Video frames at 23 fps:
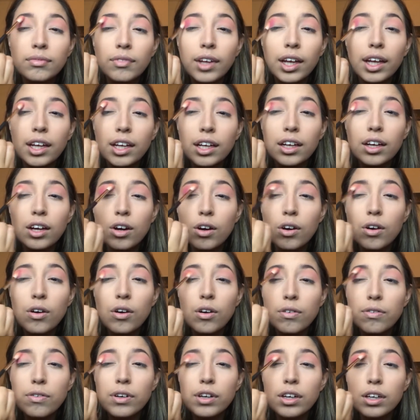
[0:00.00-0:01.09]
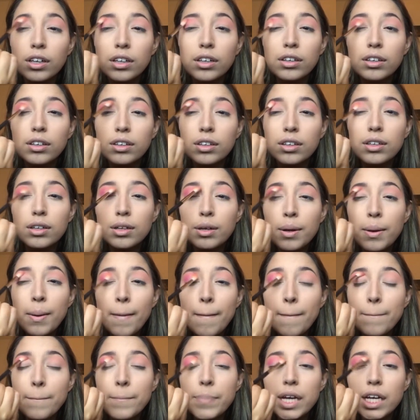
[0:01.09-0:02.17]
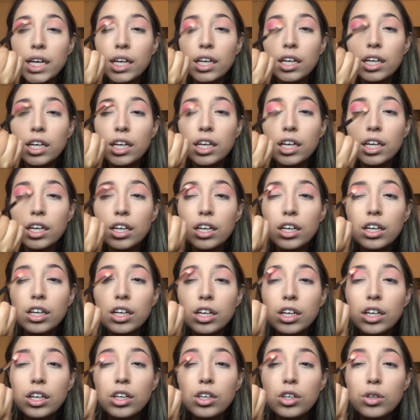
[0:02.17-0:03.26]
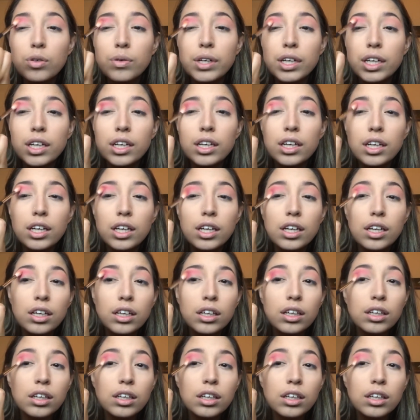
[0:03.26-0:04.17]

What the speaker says: And then go over Pinkity Drinkity.